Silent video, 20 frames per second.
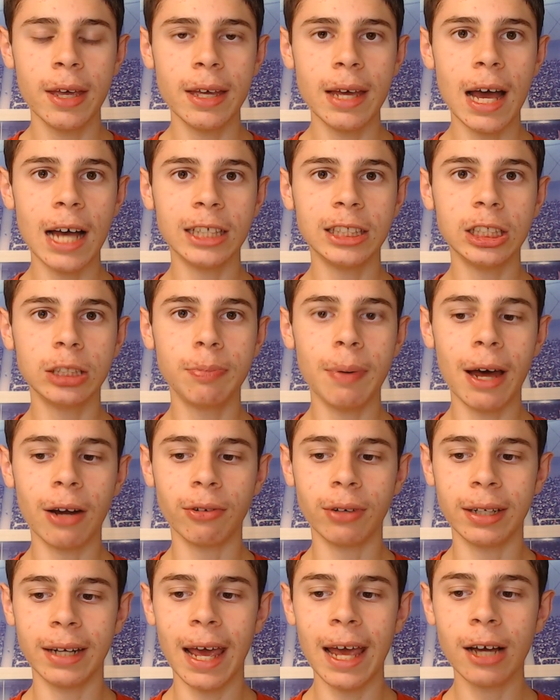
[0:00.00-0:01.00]
as he's
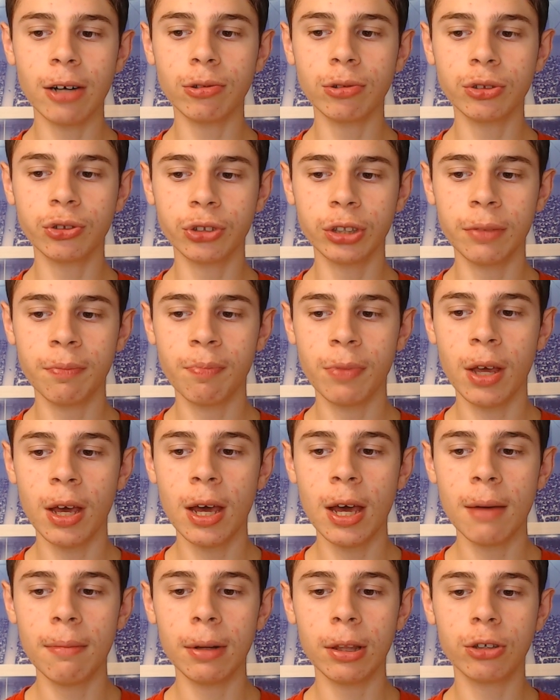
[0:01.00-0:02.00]
battling an ankle injury.
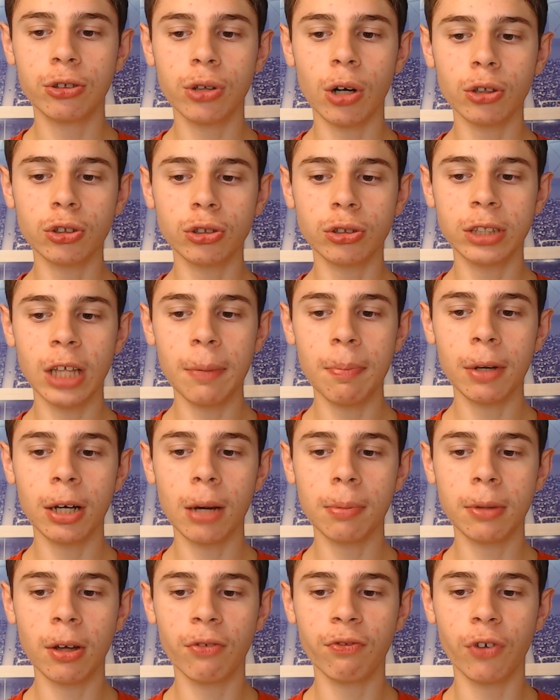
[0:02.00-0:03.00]
But the Chargers, they pick
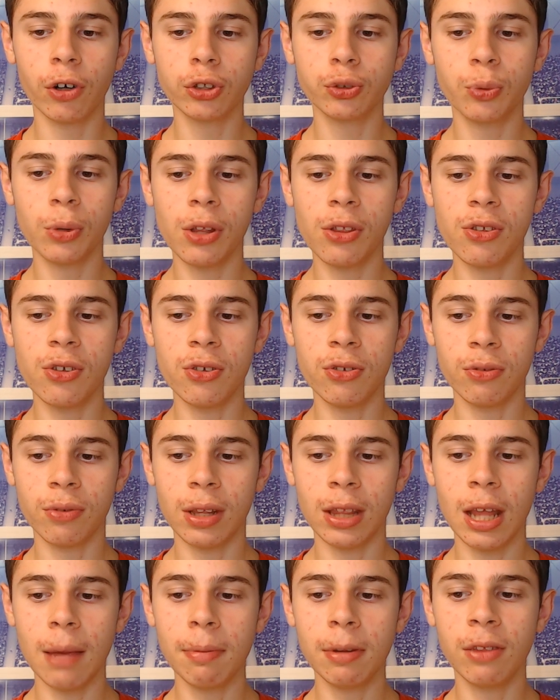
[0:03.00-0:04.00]
up their first win of the season,
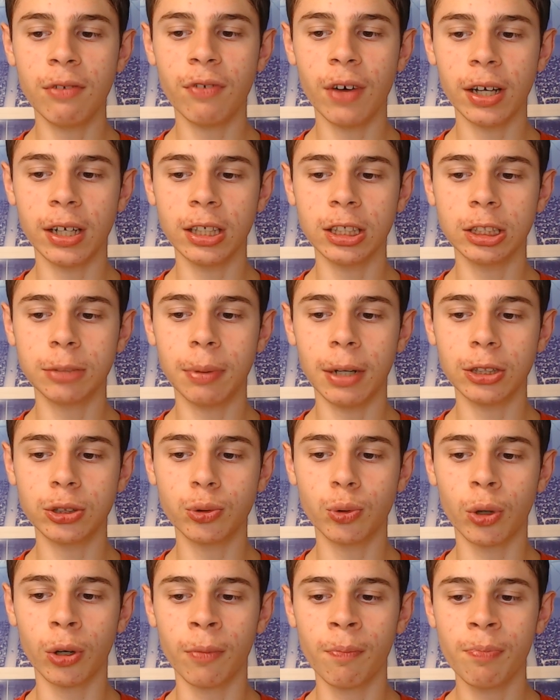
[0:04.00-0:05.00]
and they beat the Vikings by a
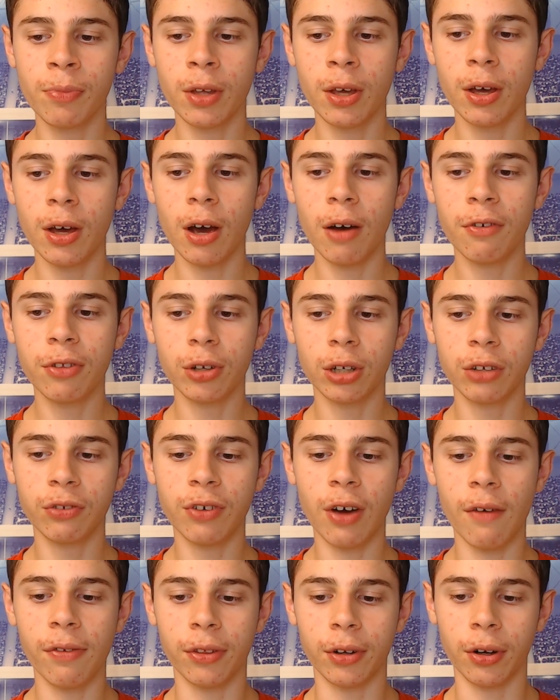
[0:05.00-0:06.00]
score of
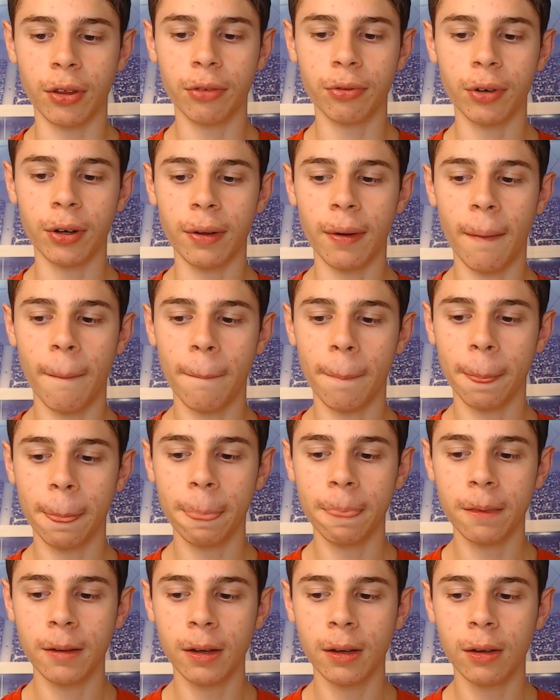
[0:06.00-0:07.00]
35-33.
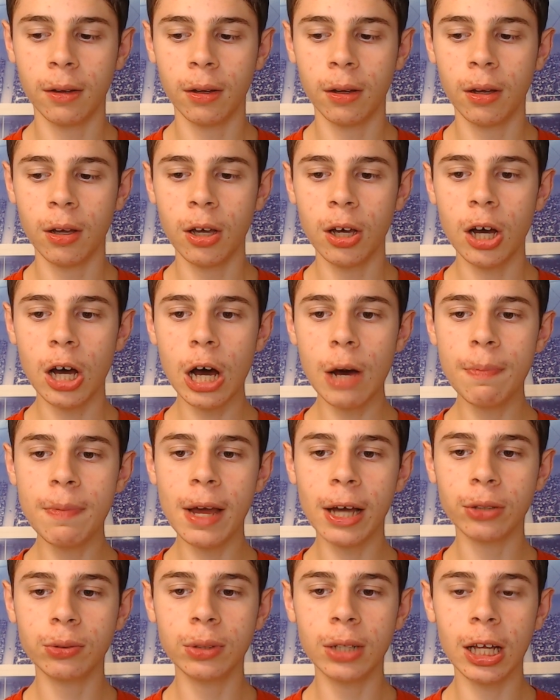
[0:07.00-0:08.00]
Up
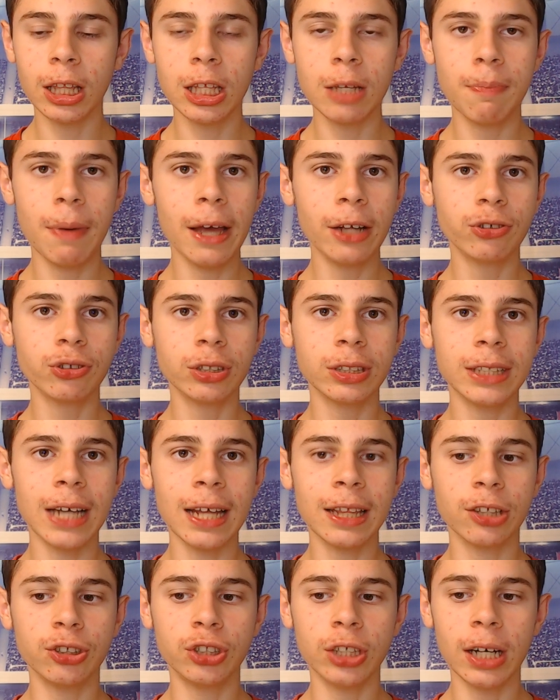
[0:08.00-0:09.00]
next, we got the Patriots
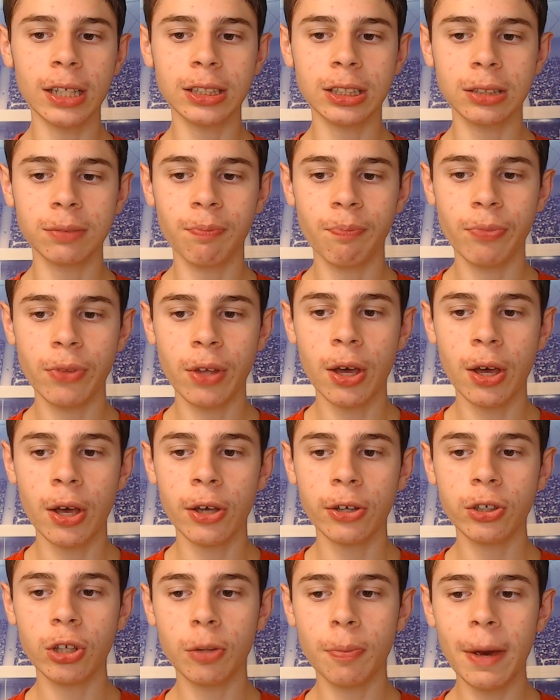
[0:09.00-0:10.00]
at the Jets.
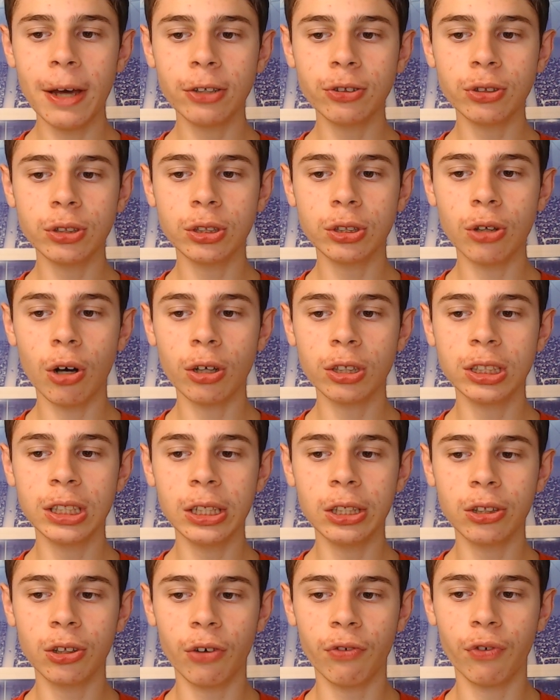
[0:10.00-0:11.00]
So the Patriots are
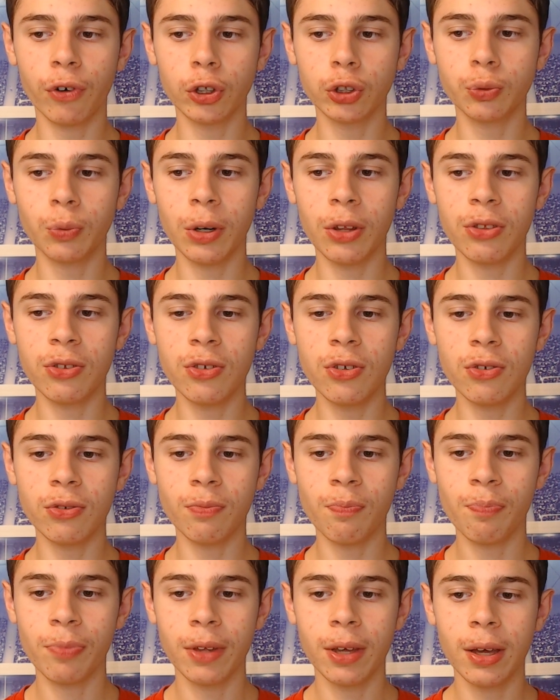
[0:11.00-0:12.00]
seeking their first win of the
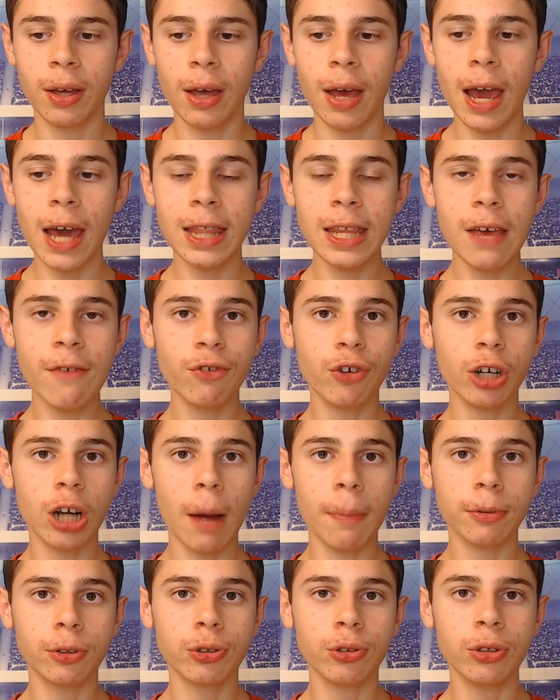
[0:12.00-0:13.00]
season, and they have a good
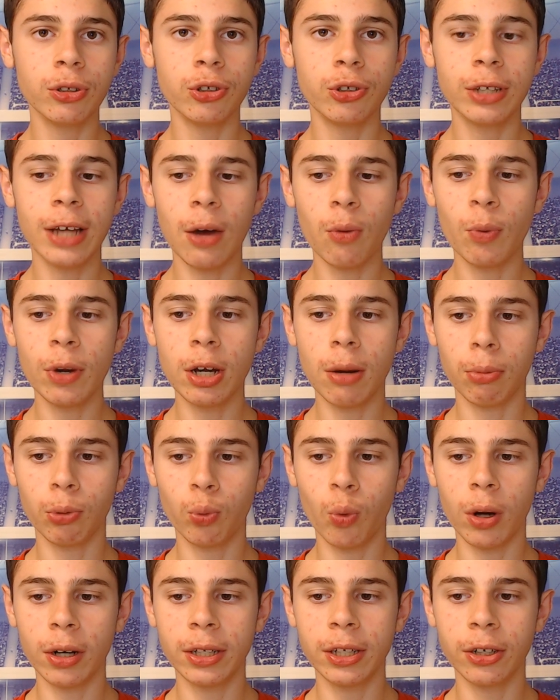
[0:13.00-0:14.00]
opportunity to get win number
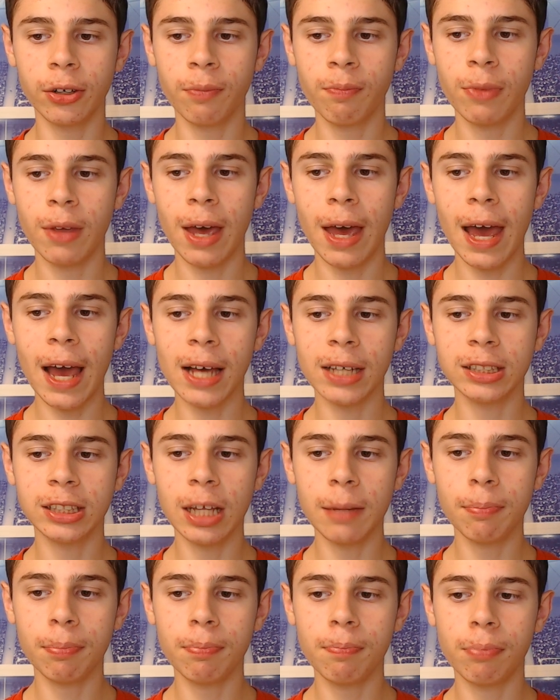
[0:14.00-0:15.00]
one here as
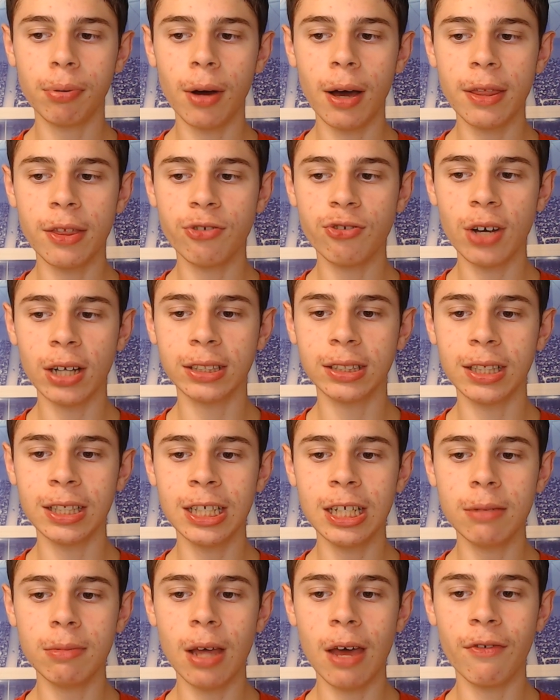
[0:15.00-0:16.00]
they play the Jets, a
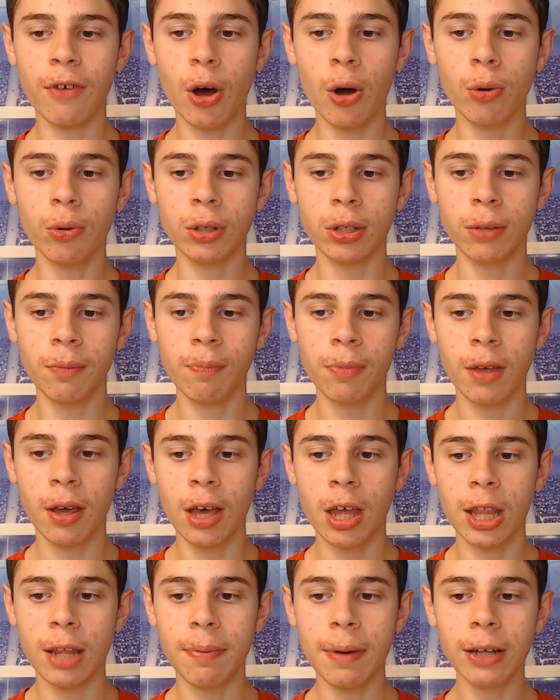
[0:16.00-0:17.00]
team they've owned.
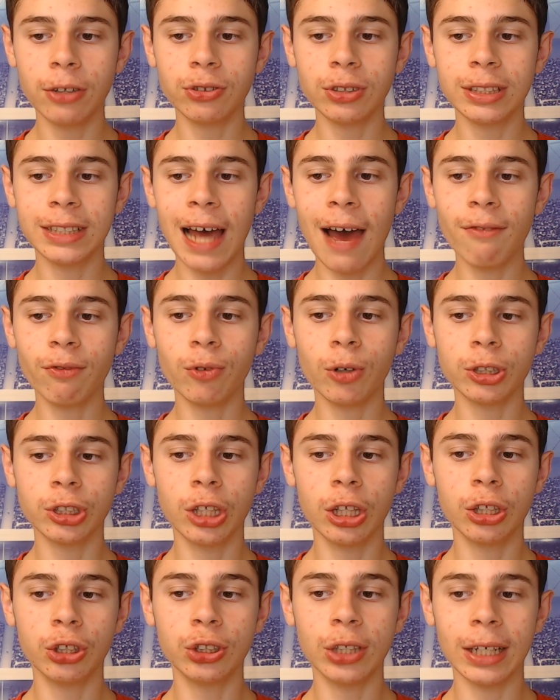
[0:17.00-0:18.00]
The Patriots haven't lost
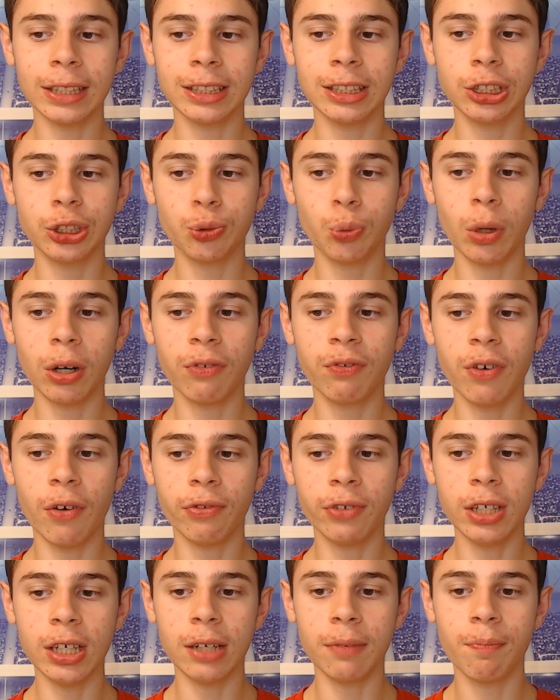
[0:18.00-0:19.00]
to the Jets since
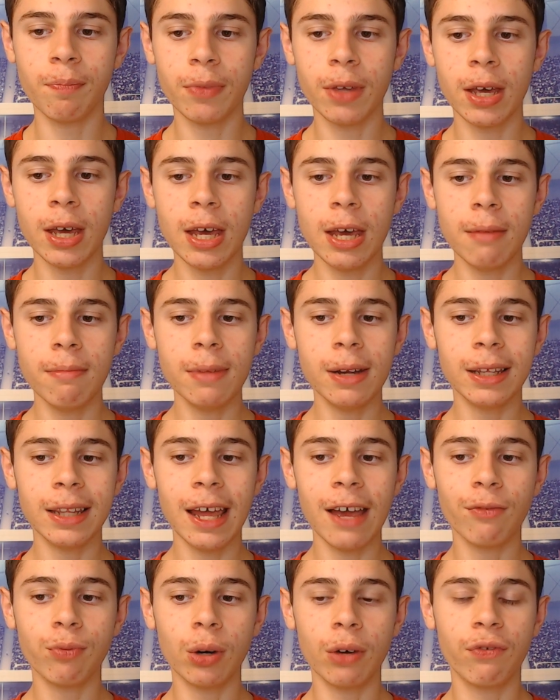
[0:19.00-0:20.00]
2015, meaning
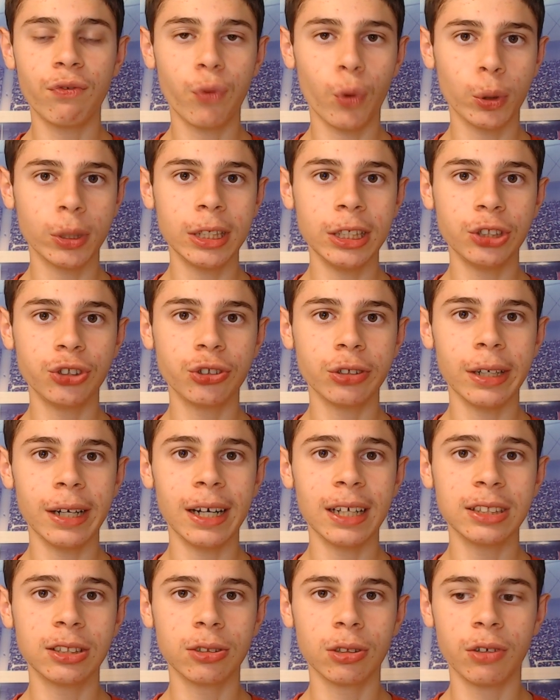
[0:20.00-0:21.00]
they have won 14 straight
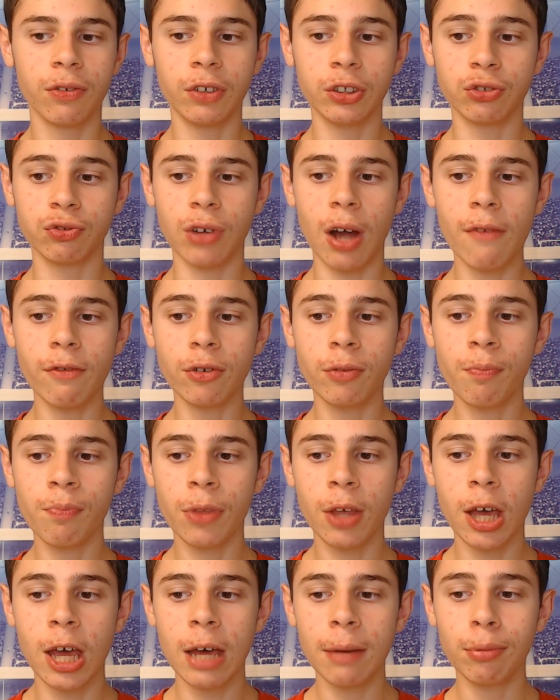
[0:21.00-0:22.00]
against their division rival.
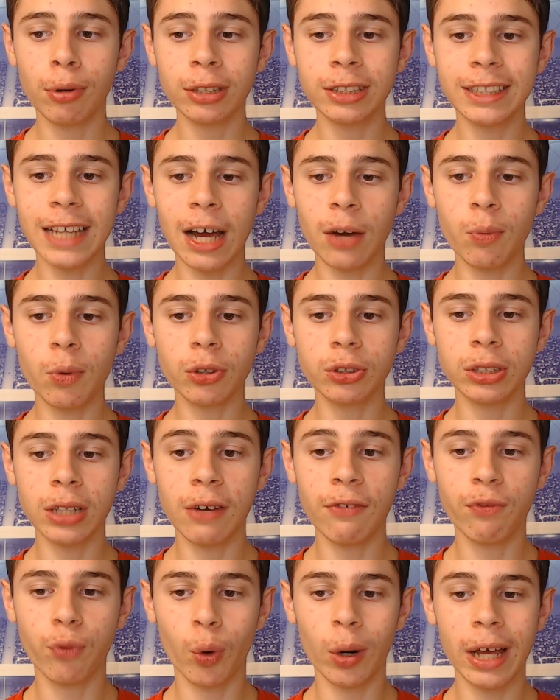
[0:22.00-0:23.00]
Plus, Zach Wilson,
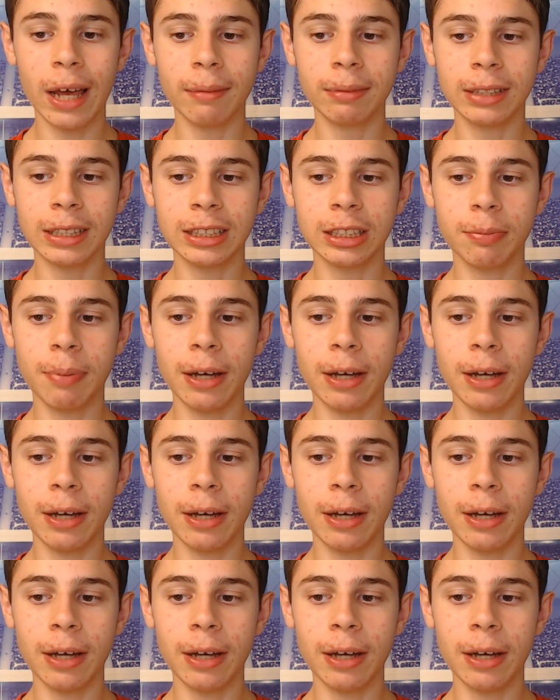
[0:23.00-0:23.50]
in 4 games against the